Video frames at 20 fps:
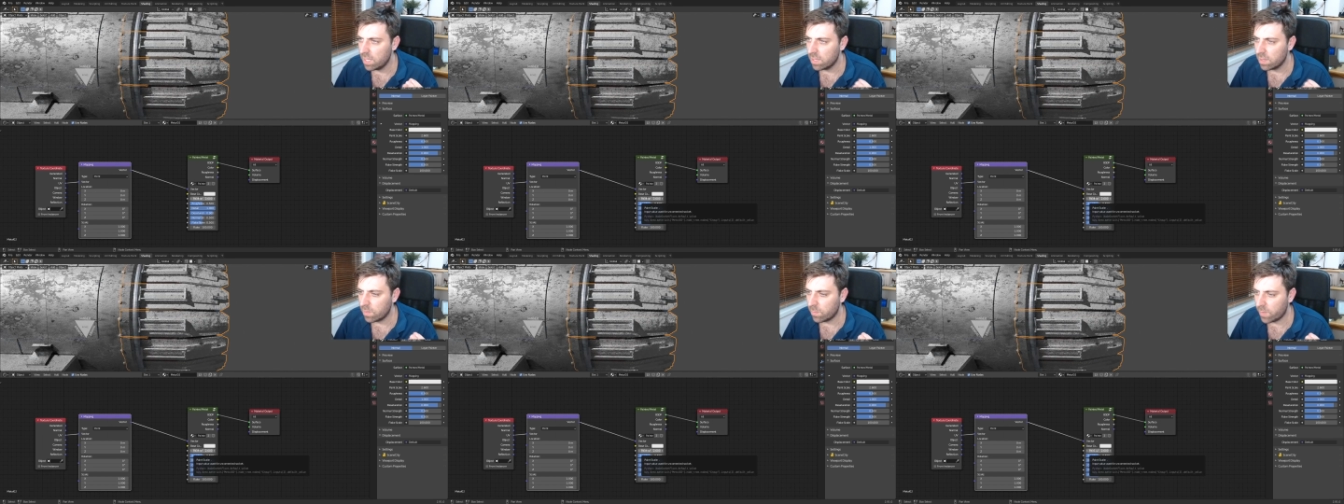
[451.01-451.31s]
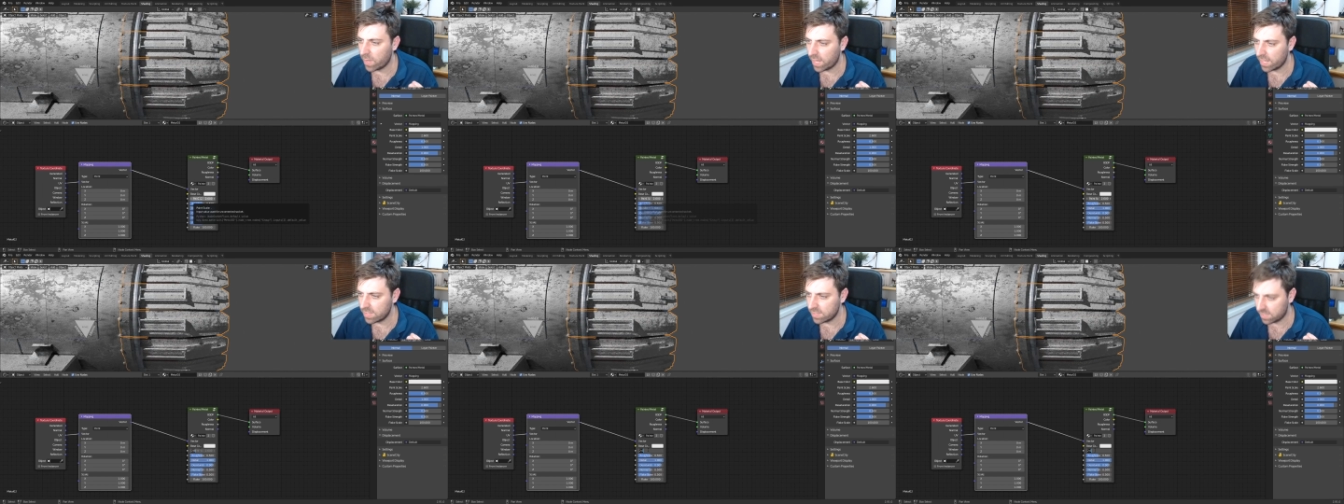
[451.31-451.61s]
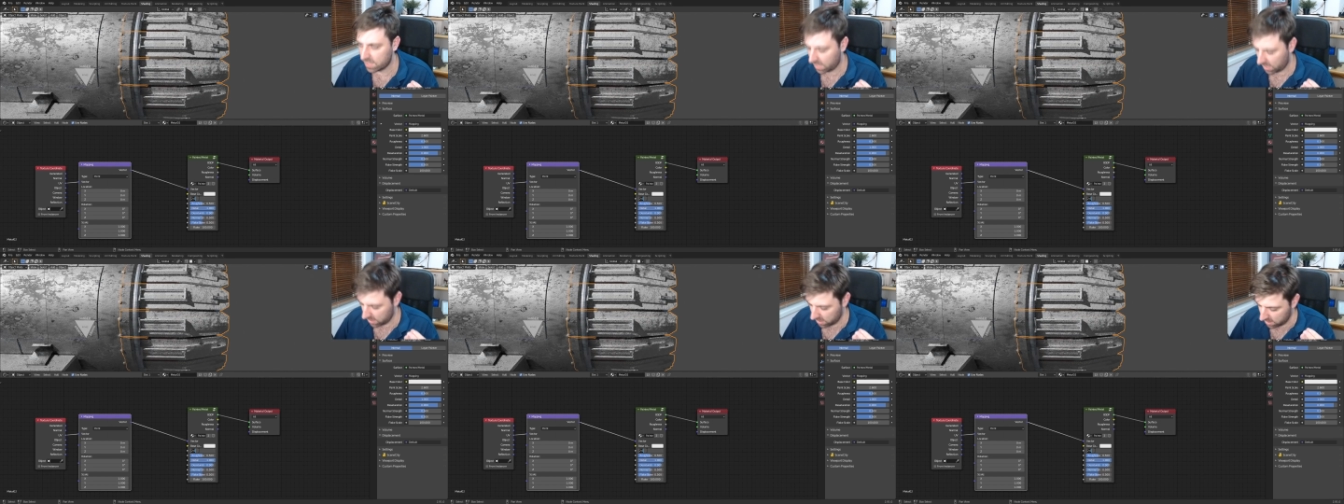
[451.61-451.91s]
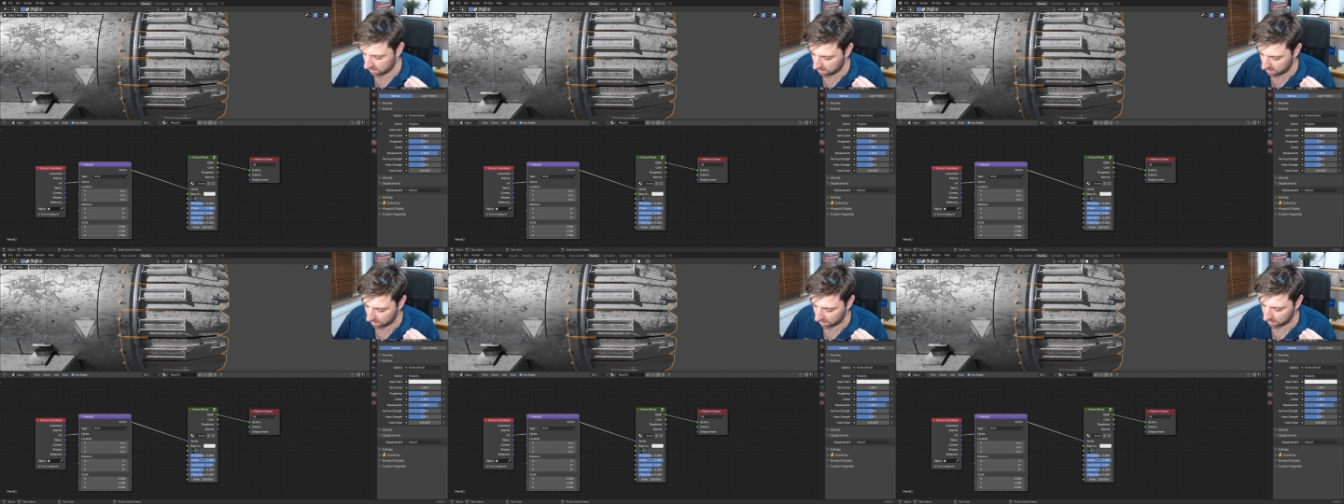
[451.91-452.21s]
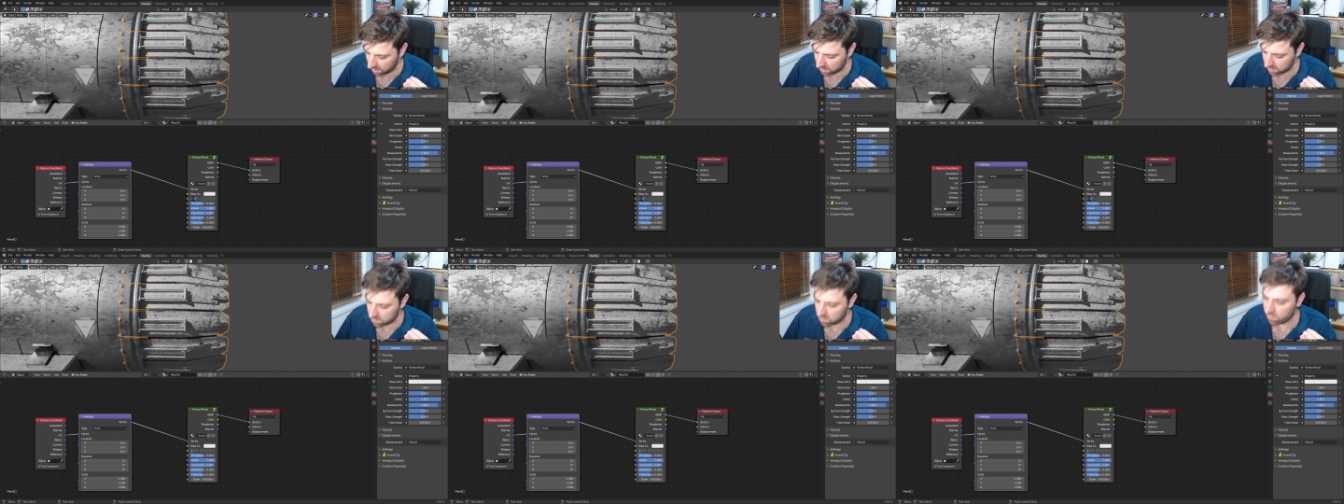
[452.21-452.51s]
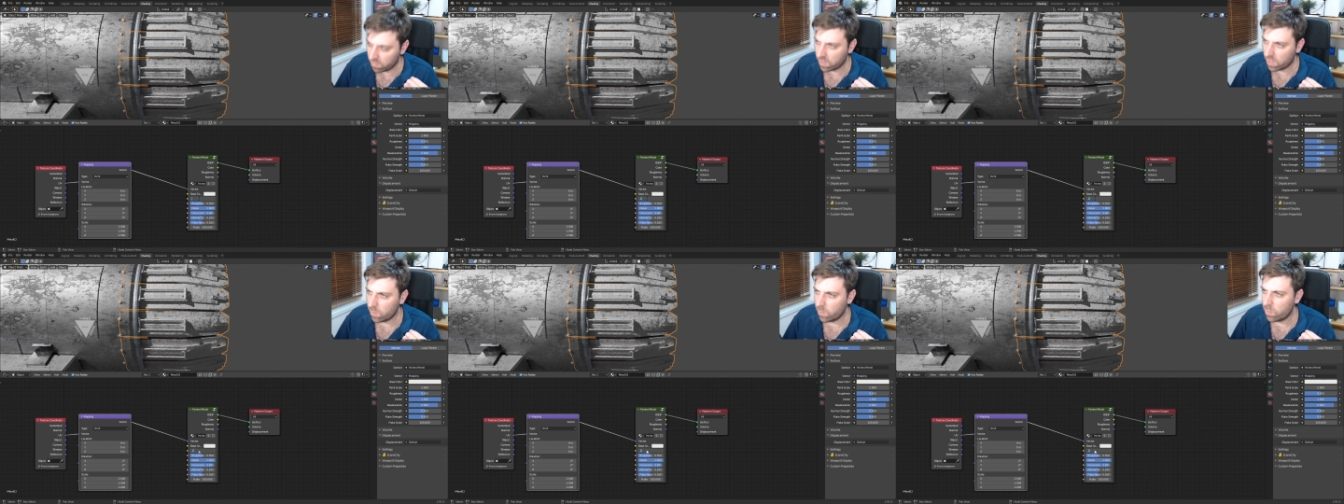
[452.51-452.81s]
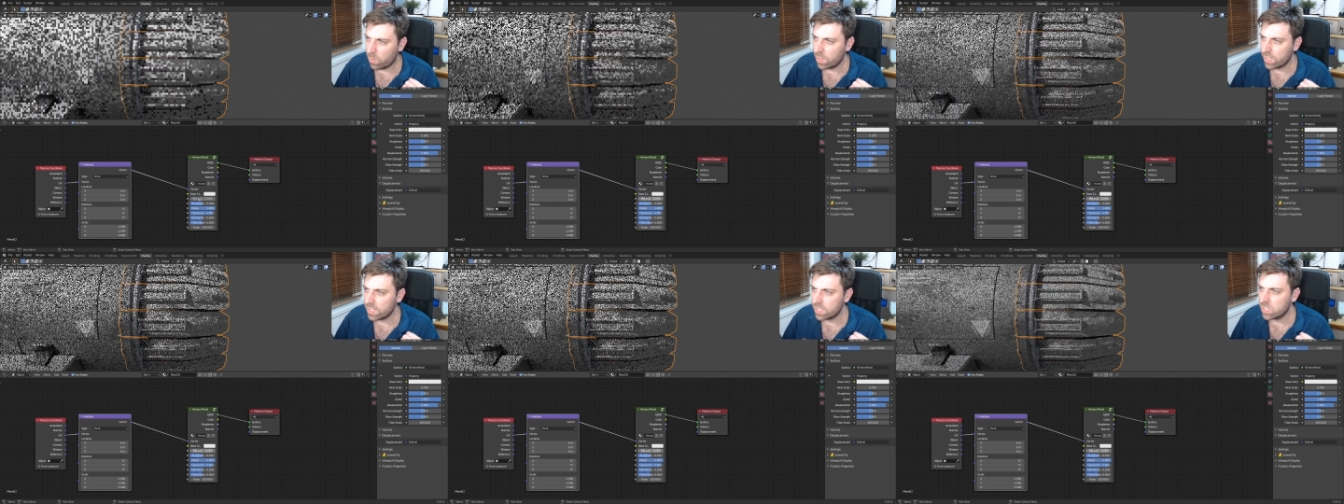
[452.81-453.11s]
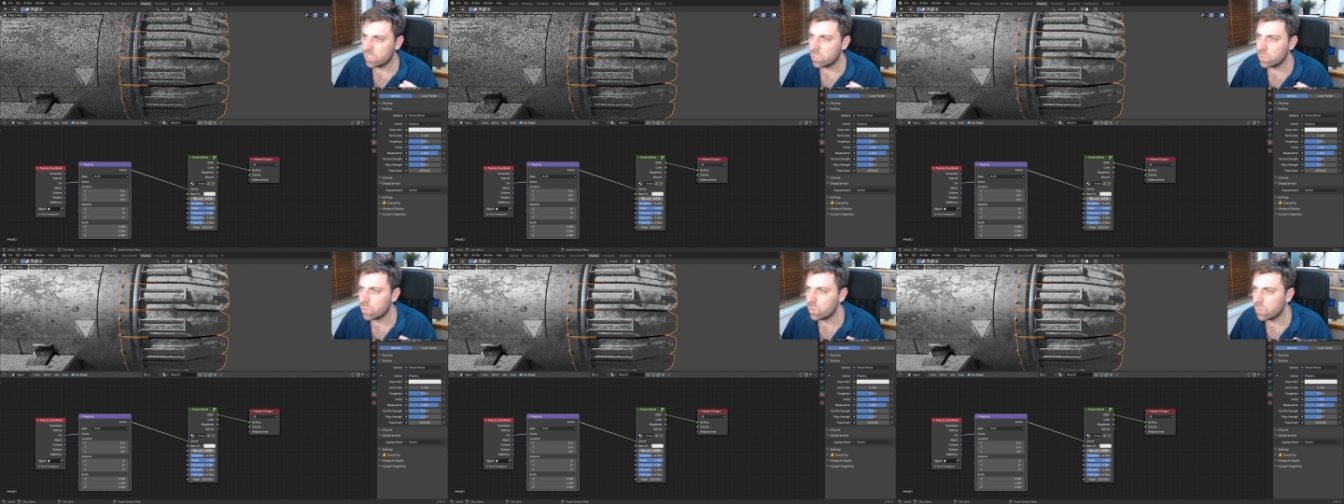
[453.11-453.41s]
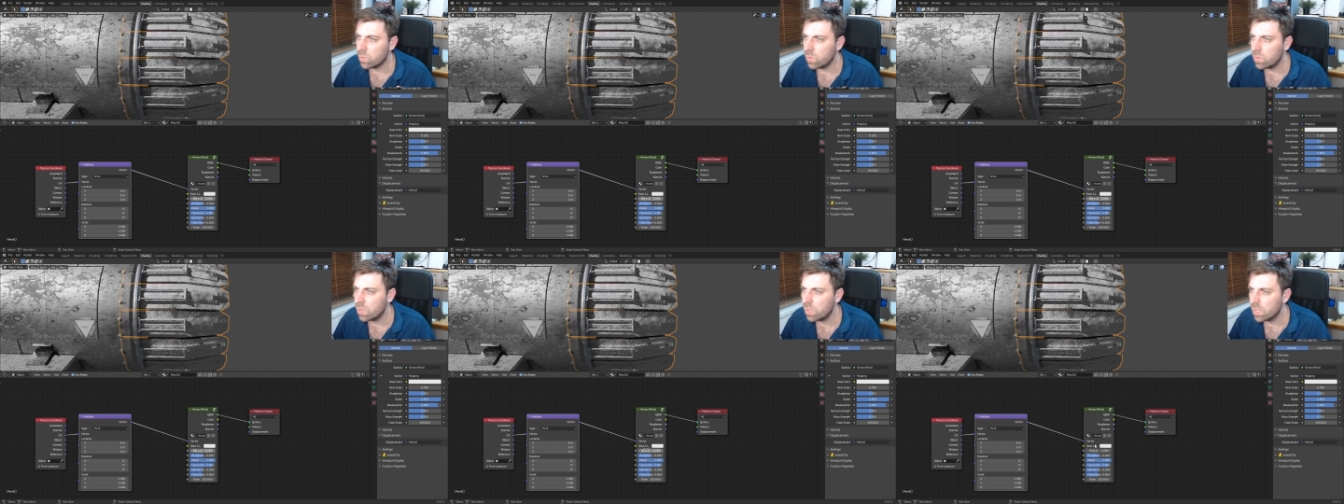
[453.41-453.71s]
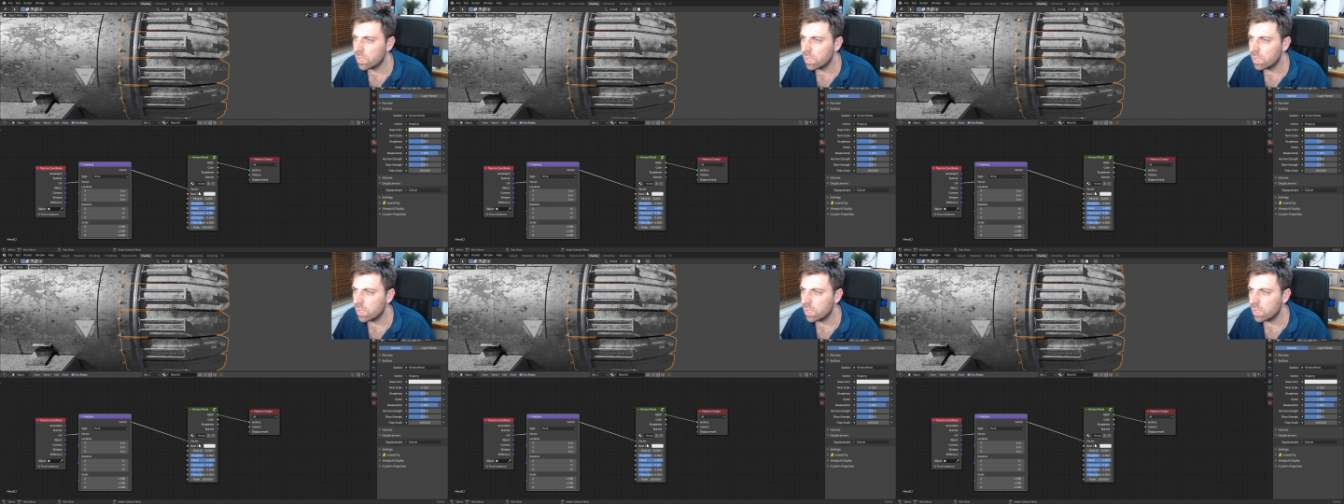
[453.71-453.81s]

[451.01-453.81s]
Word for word: the paint's getting thicker. So if I go zero point two,